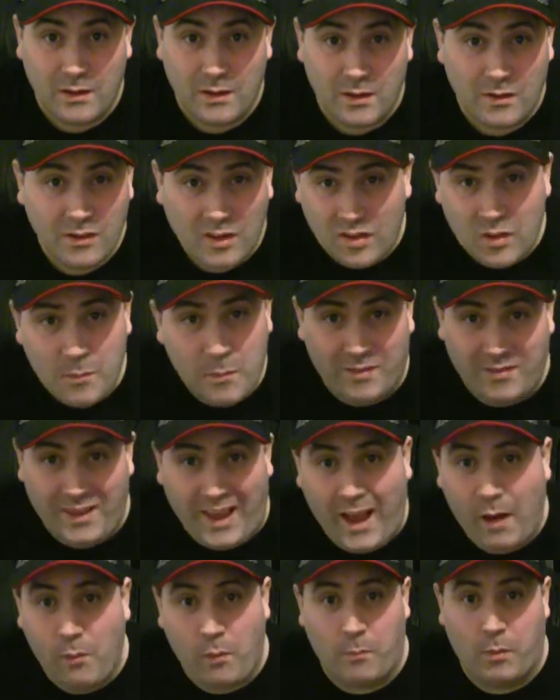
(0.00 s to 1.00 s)
Nothing but
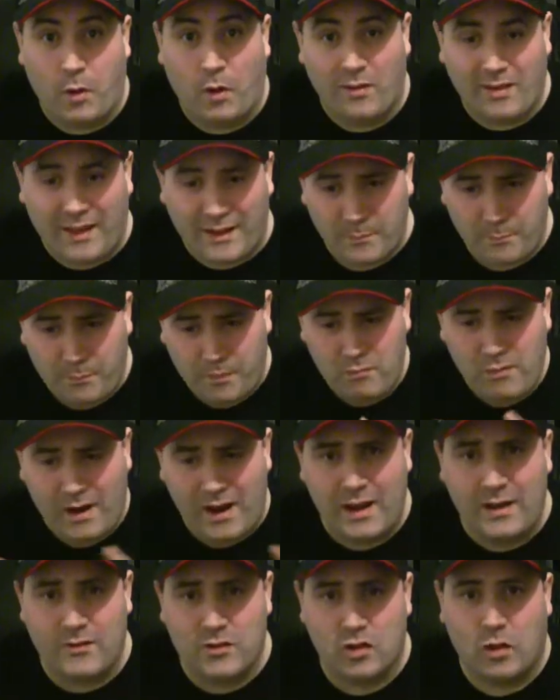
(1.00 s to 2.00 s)
tower blocks, had a
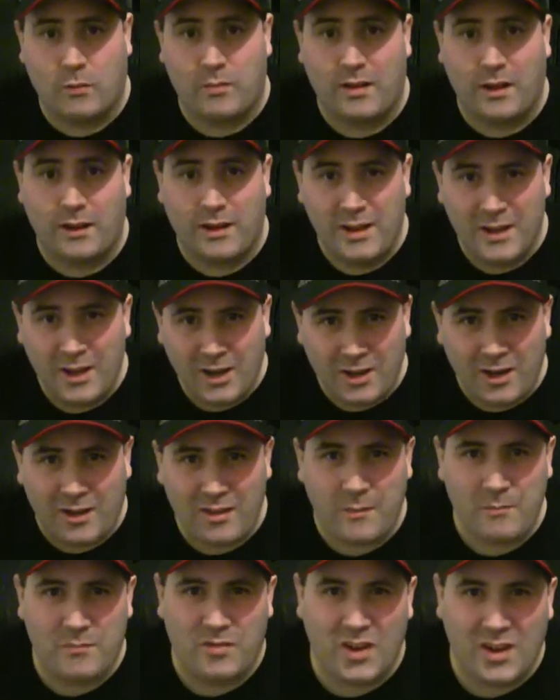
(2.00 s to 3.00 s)
parade of shops like, you know
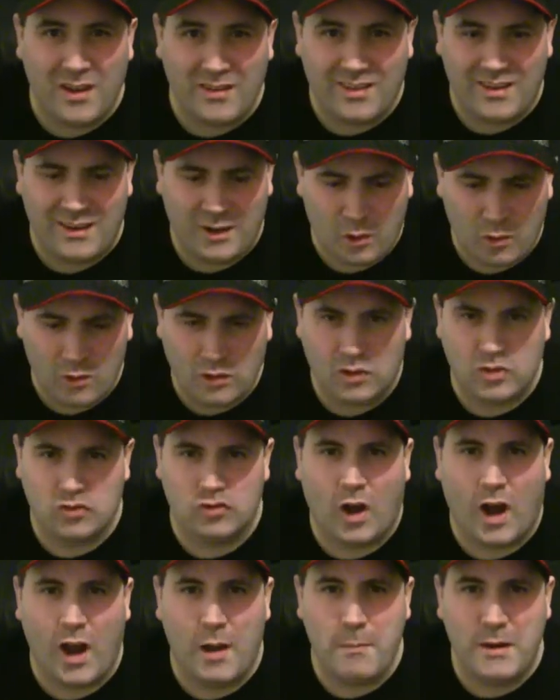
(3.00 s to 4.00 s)
them dirty little
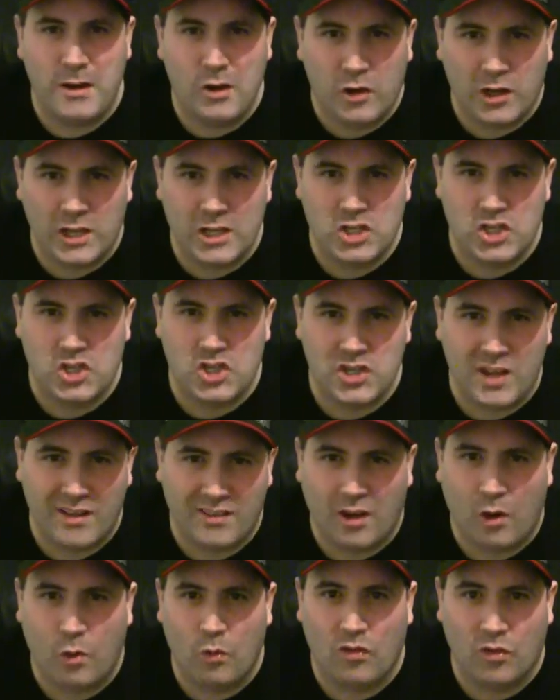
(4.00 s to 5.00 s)
grimy looking
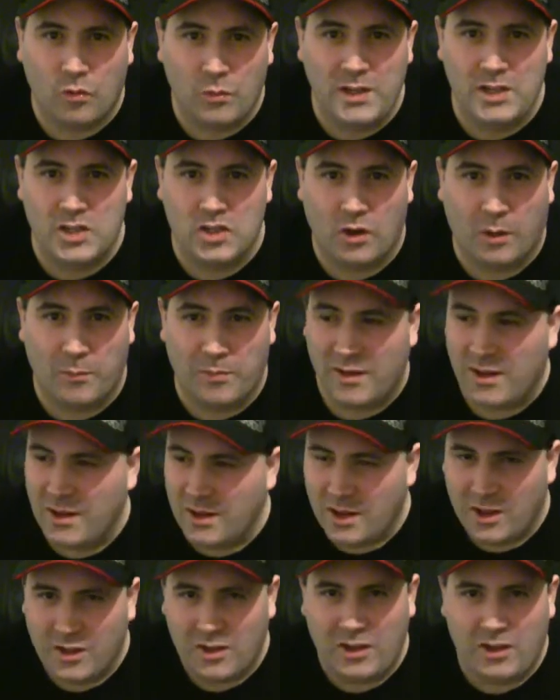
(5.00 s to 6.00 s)
shithole sweet shops
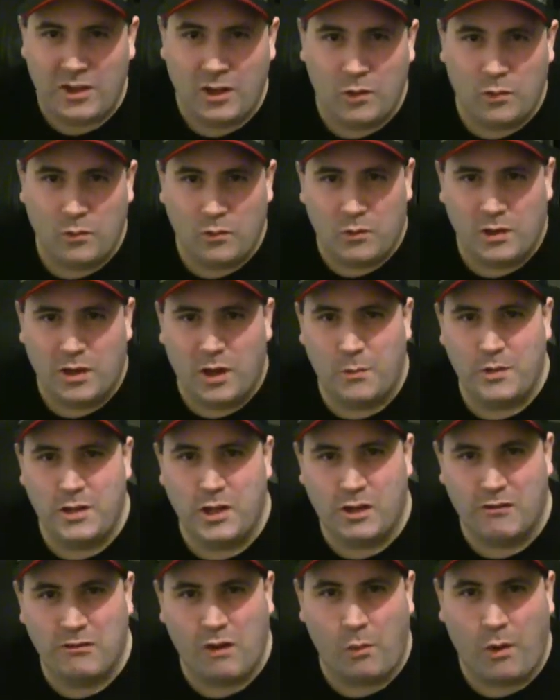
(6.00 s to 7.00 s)
that you know when
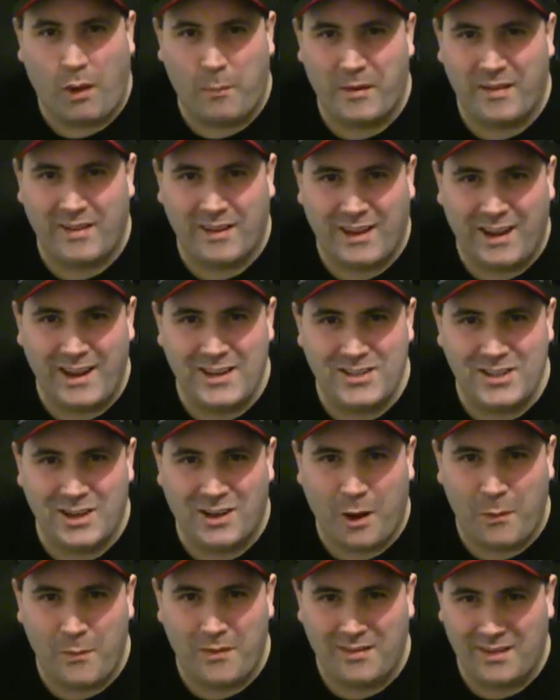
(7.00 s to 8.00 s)
you grow up as a kid you
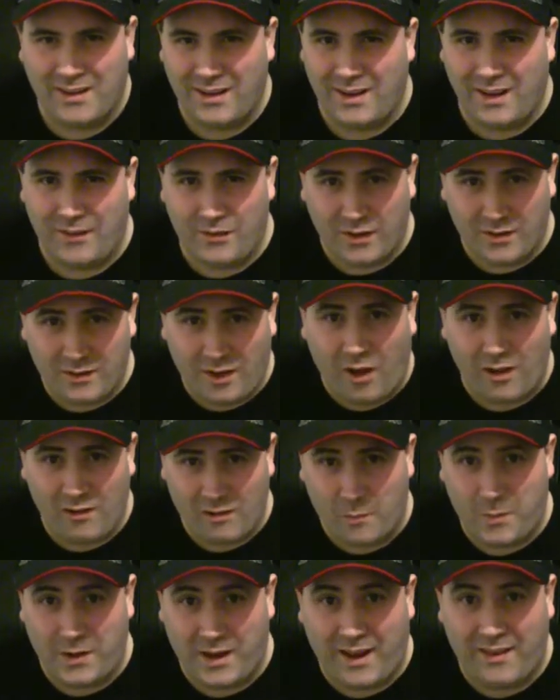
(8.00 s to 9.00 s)
go into the, I
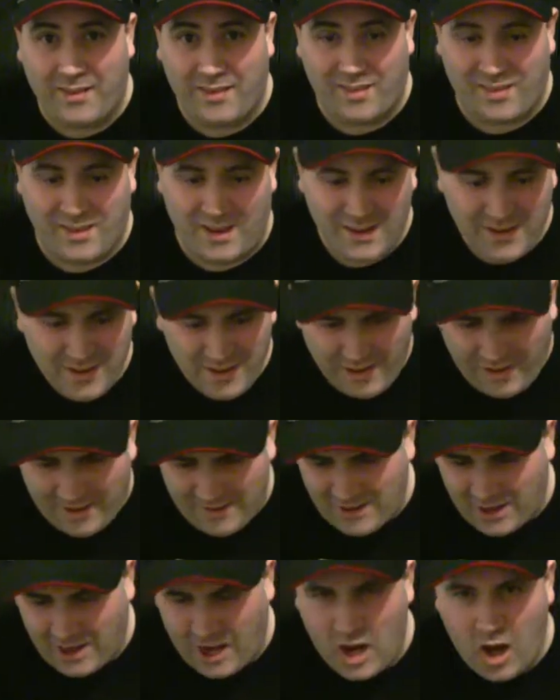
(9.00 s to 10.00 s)
grew up in a housing estate, had
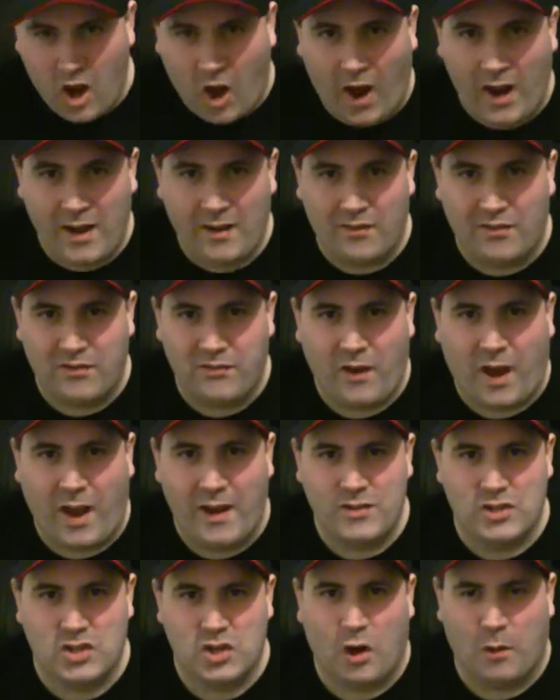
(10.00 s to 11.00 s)
like a line of
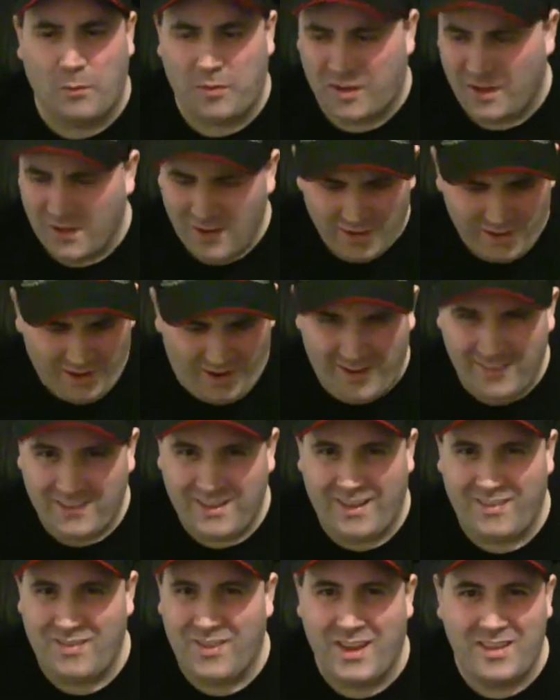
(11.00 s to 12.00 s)
5 shops and
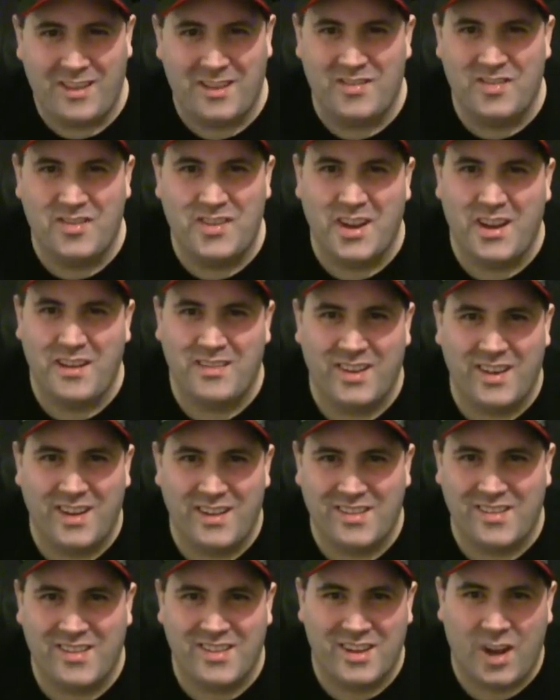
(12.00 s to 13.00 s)
they're the
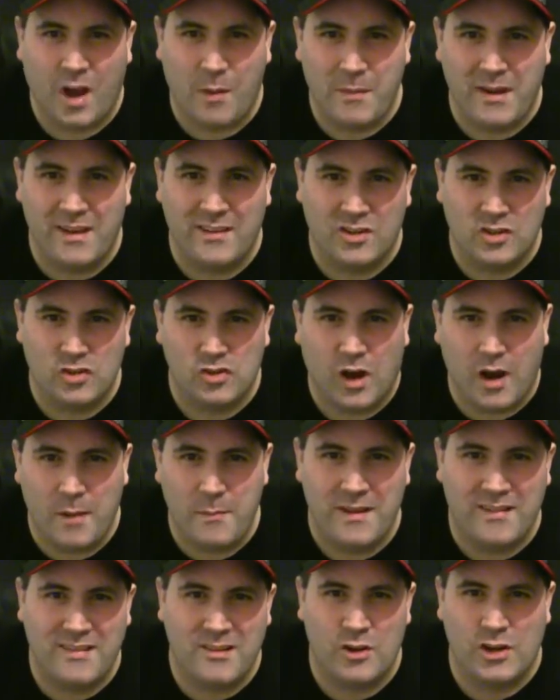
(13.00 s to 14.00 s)
dirtiest, scummiest,
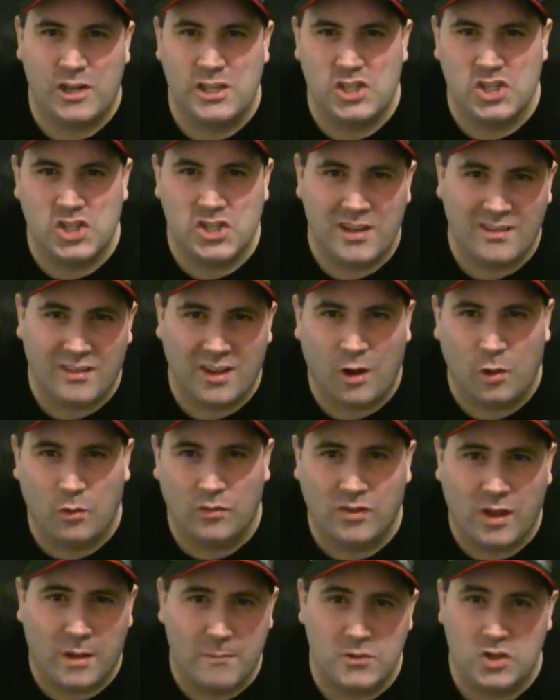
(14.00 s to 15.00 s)
grimiest looking
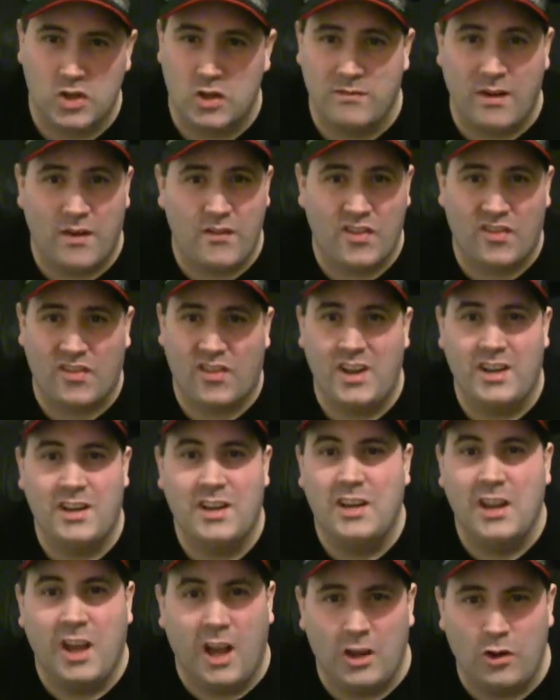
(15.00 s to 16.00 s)
shithole dumps you've ever seen
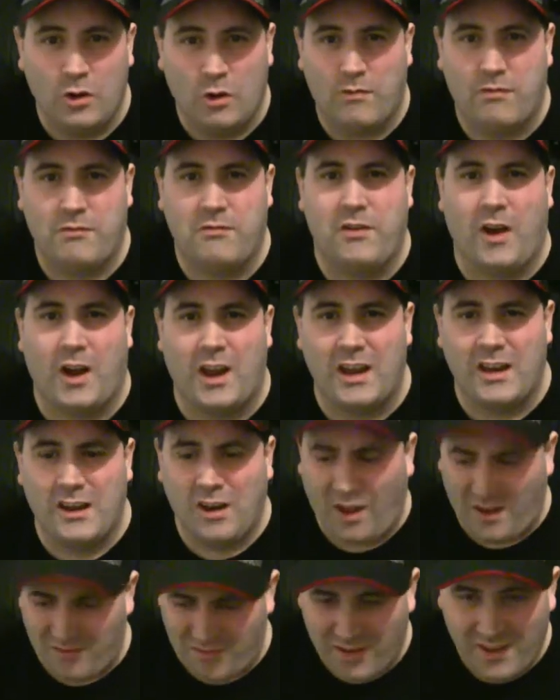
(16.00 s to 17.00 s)
in your fucking
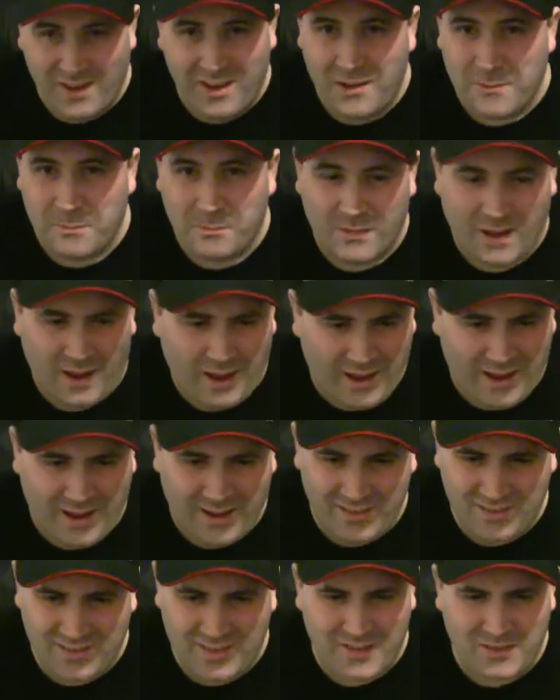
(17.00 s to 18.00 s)
life.
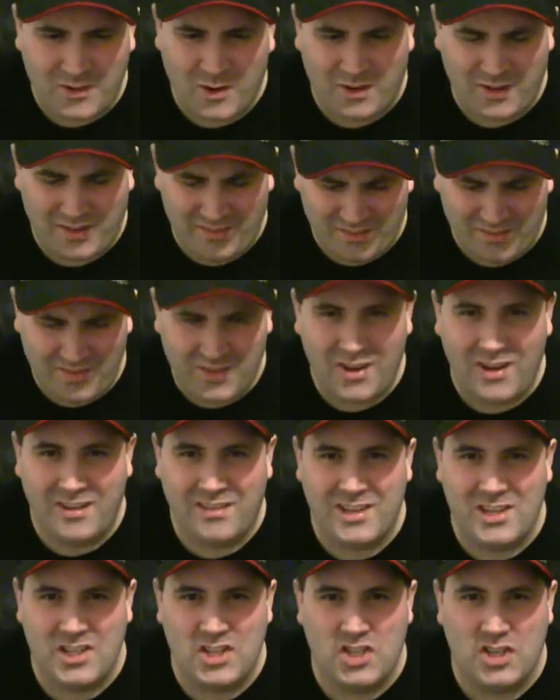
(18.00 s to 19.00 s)
And they've got these
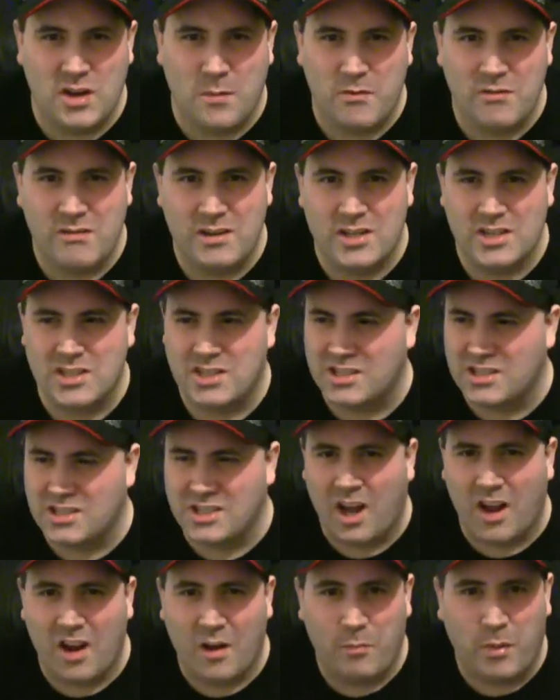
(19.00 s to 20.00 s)
dirty, gibberish,
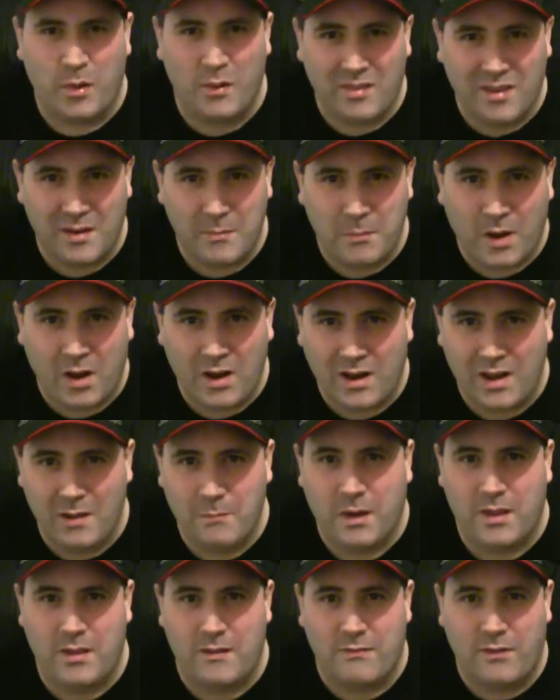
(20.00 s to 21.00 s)
skunk pussy monkey
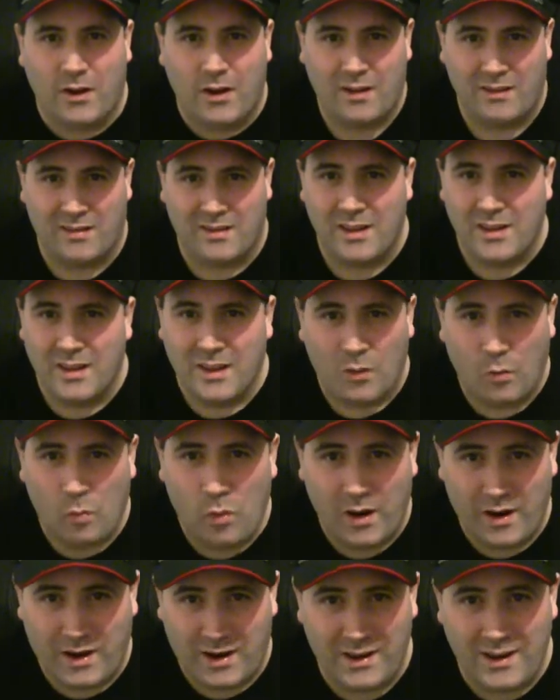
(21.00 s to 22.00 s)
motherfuckers
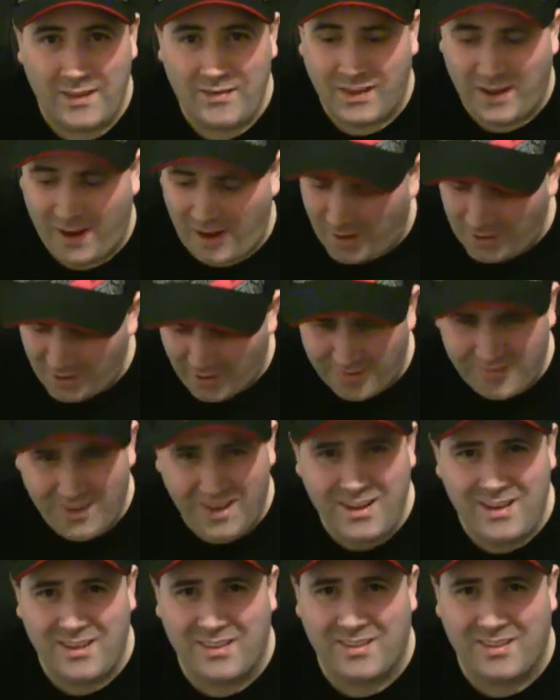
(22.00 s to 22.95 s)
working in there. And I'll tell you